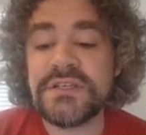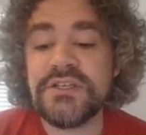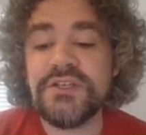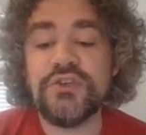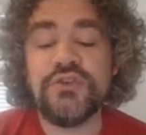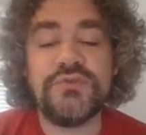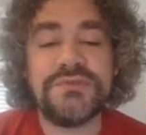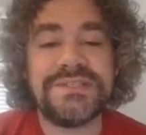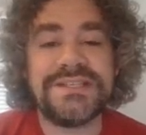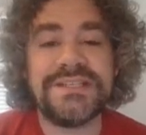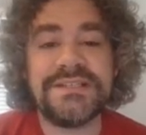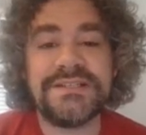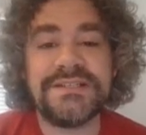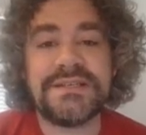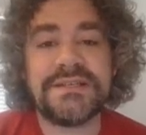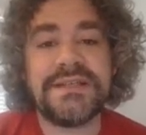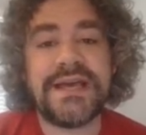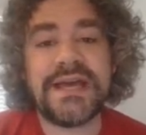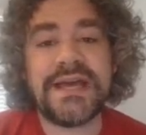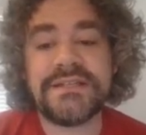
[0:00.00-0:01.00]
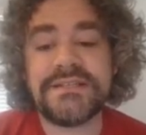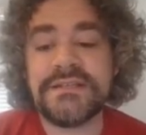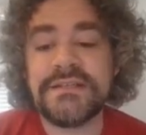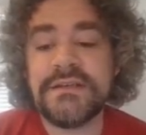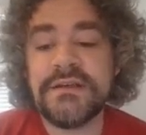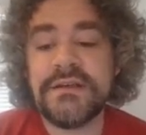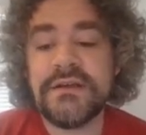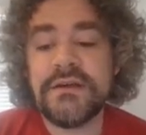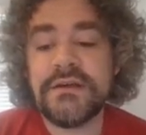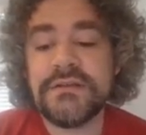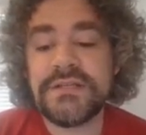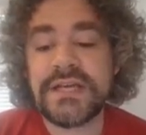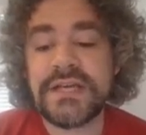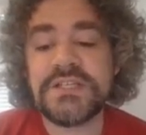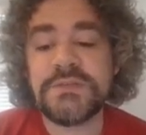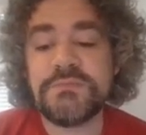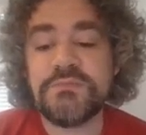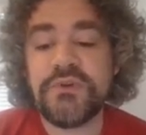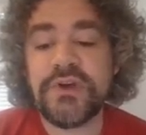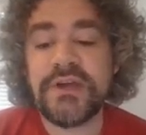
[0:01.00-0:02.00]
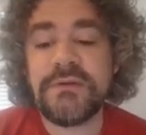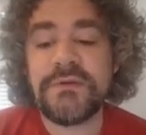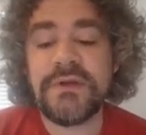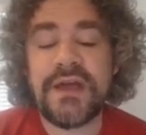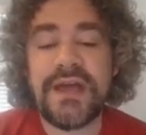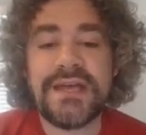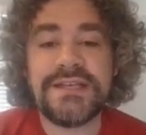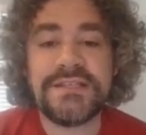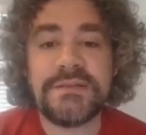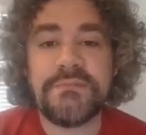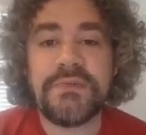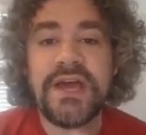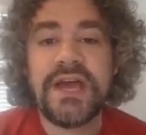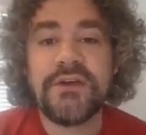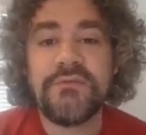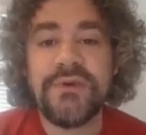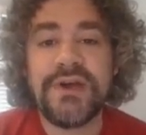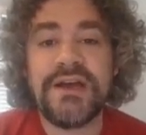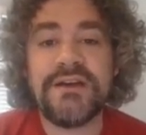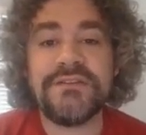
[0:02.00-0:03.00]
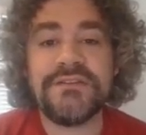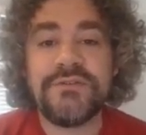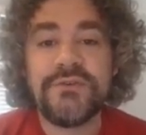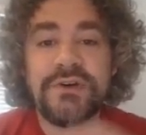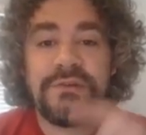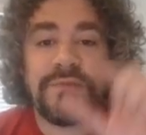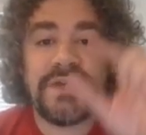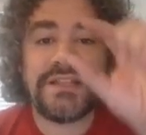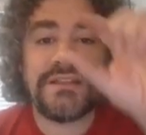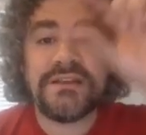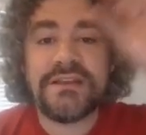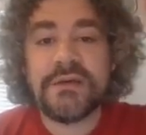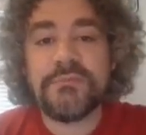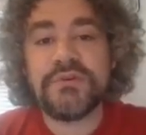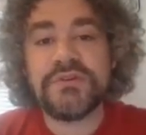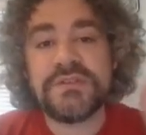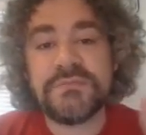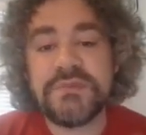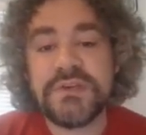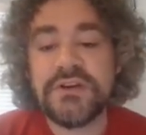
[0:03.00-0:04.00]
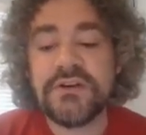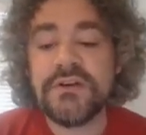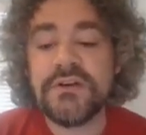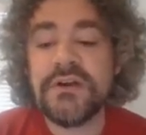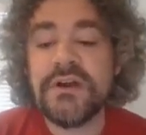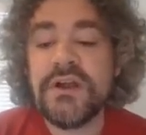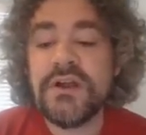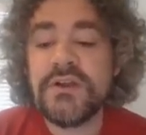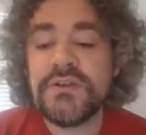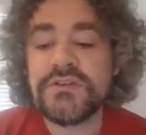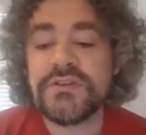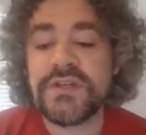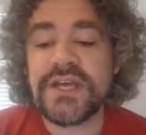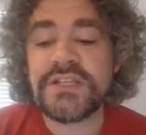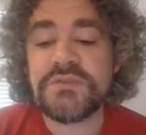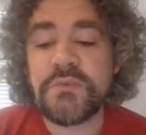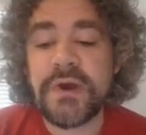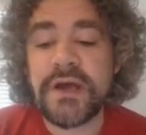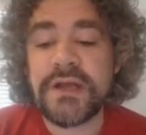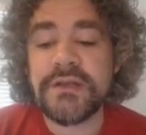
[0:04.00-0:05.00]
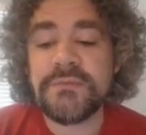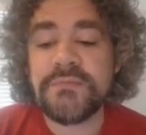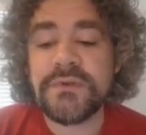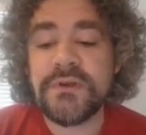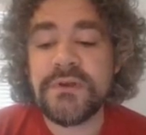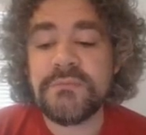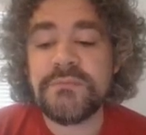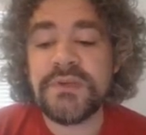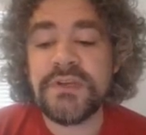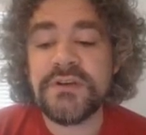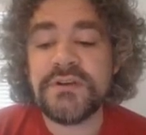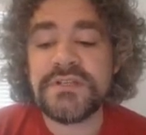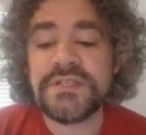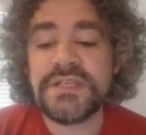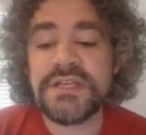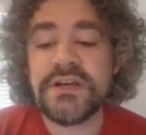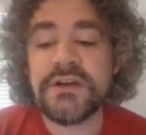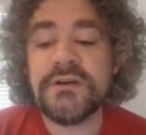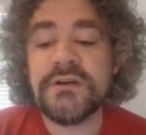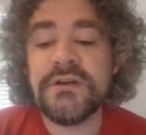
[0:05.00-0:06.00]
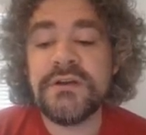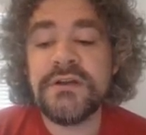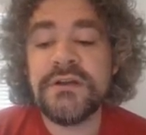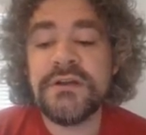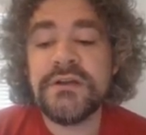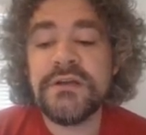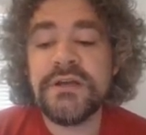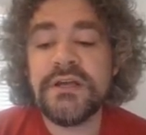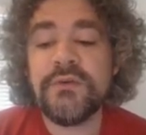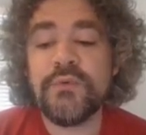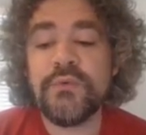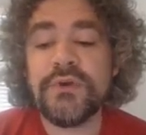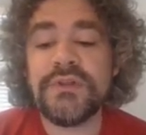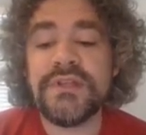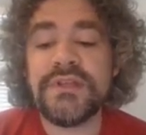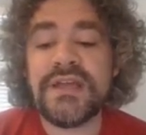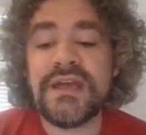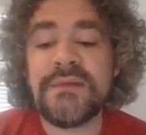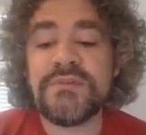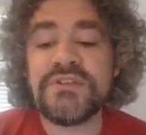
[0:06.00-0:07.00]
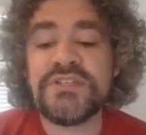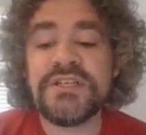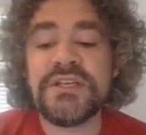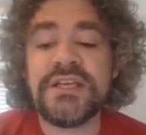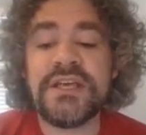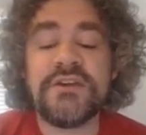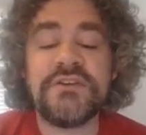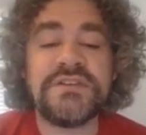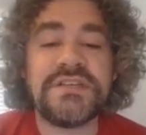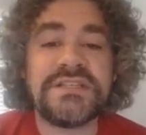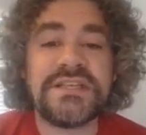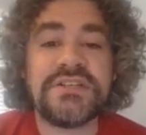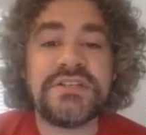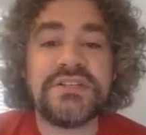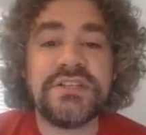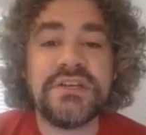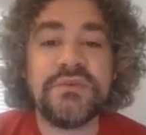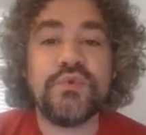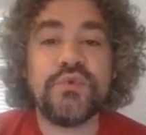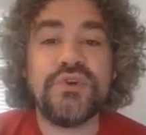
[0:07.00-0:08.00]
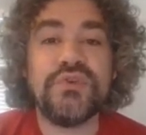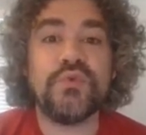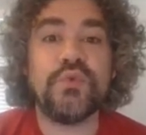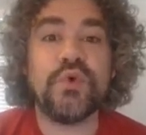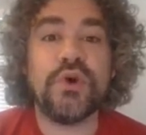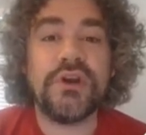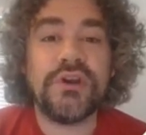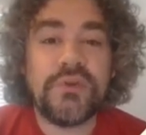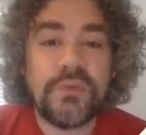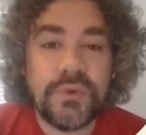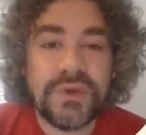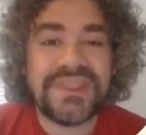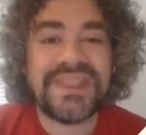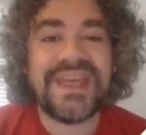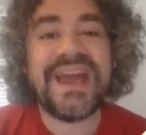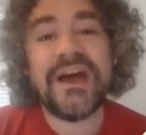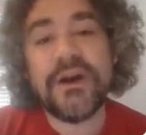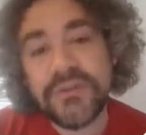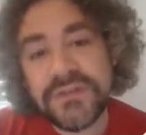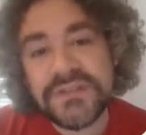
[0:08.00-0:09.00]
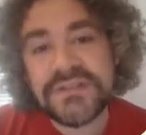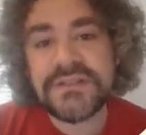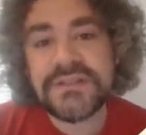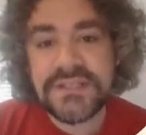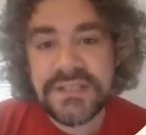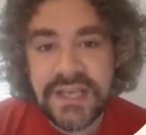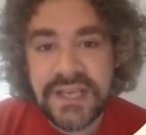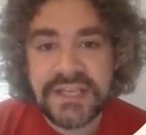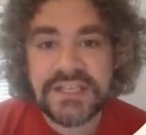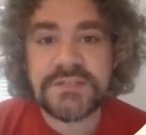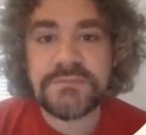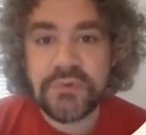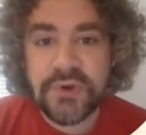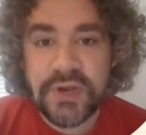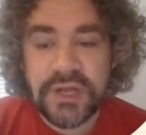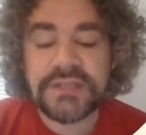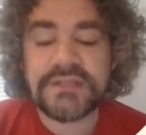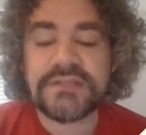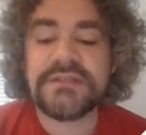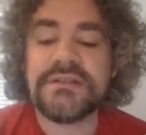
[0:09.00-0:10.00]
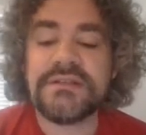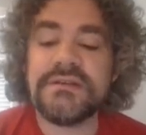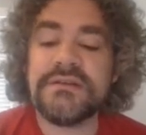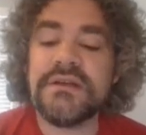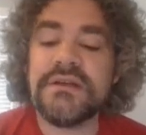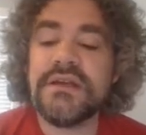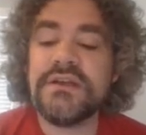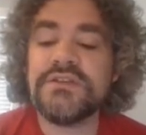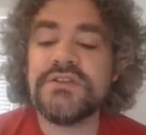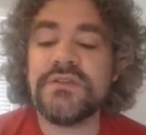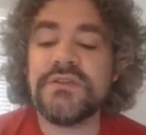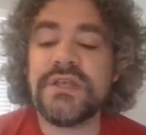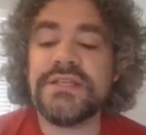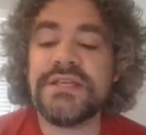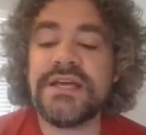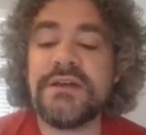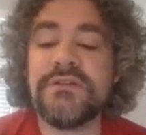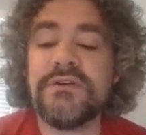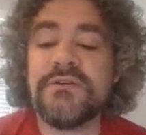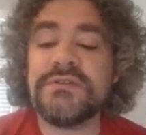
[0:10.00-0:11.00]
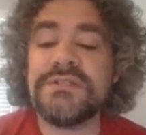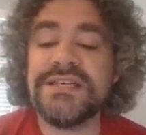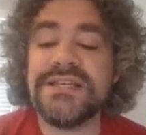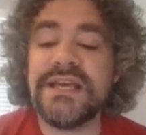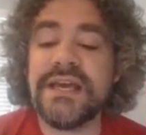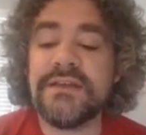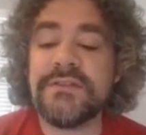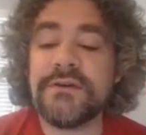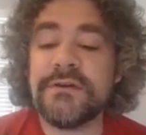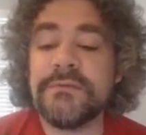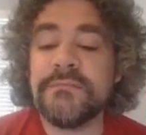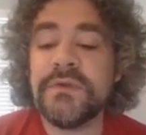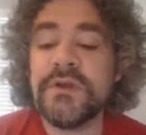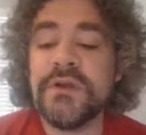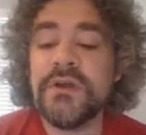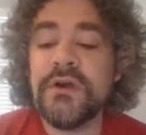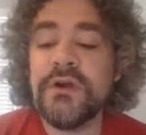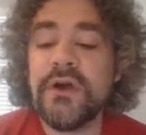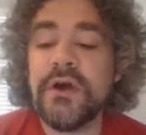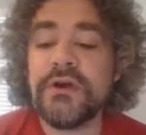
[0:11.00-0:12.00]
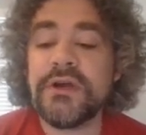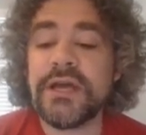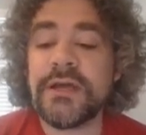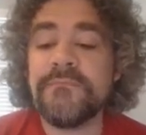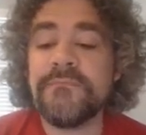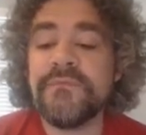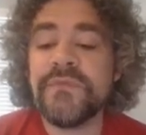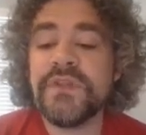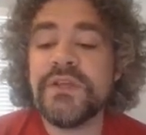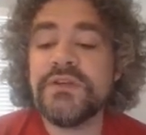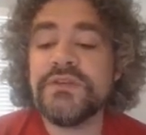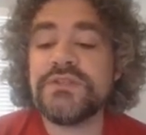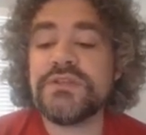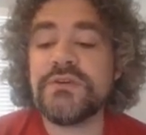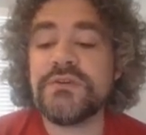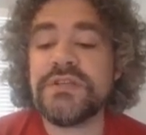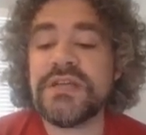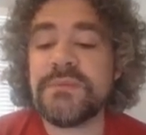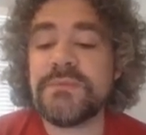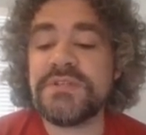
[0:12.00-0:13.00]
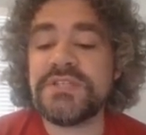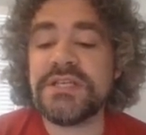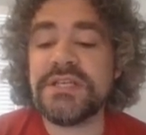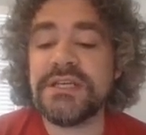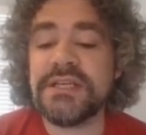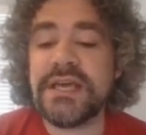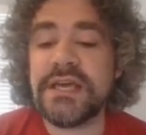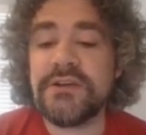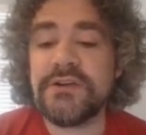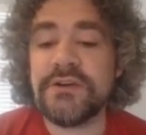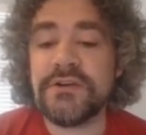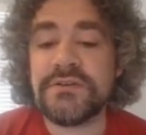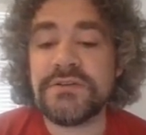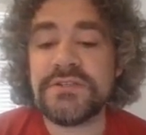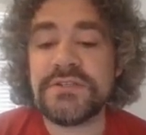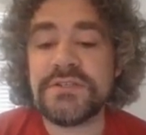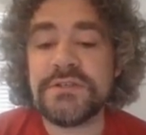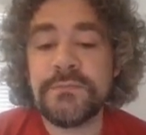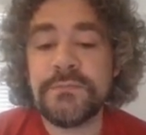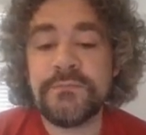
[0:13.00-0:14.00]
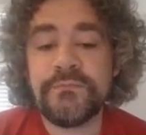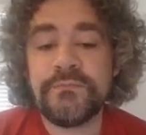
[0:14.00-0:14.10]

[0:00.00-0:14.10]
uses that text sprite as a background in order to make the numbers appear. So that's why it, it appears here. It would, the damage indicators essentially wouldn't work without the text sprite. So they download together. Okay, so damage indicators.